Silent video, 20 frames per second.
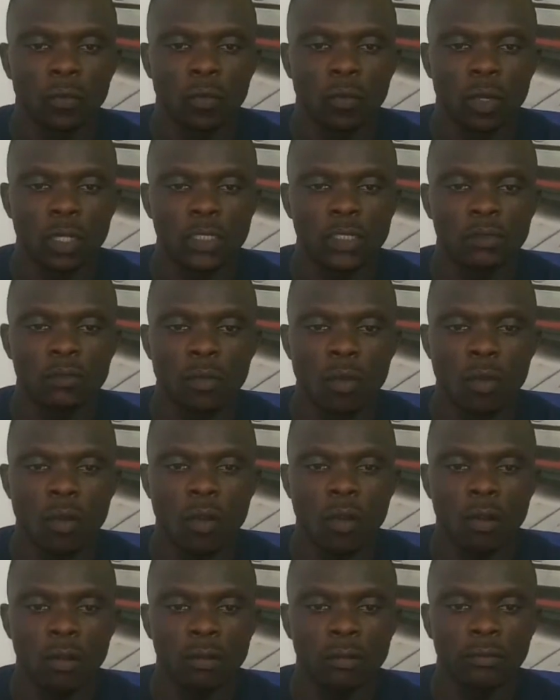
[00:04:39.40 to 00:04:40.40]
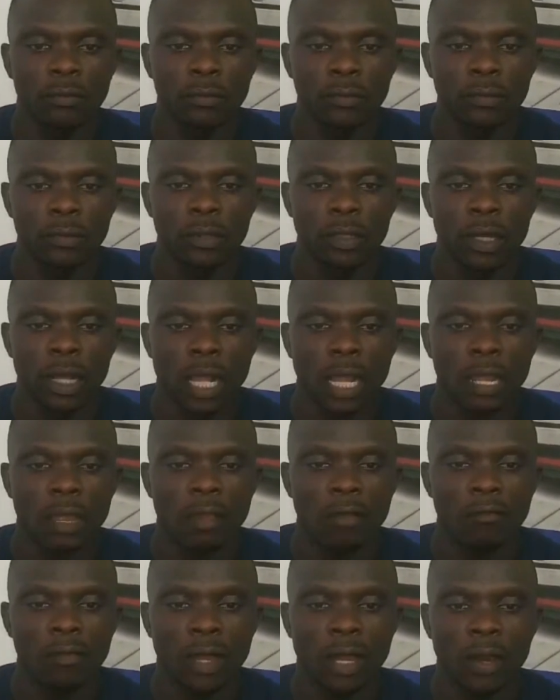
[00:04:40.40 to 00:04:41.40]
What's more,
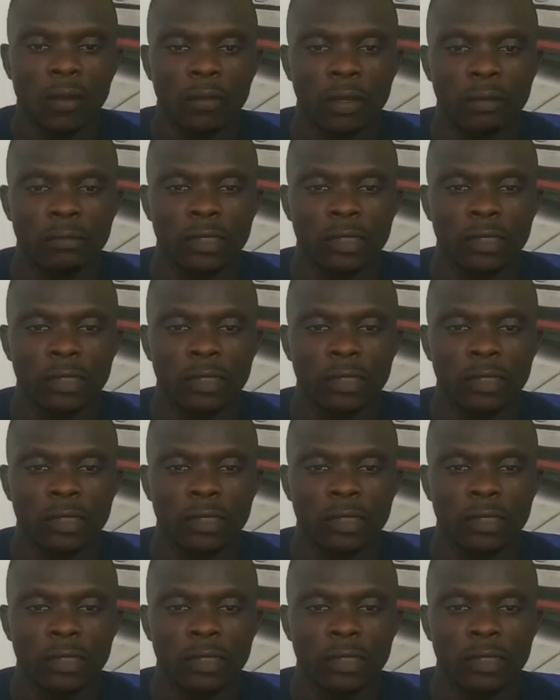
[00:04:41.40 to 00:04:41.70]
however,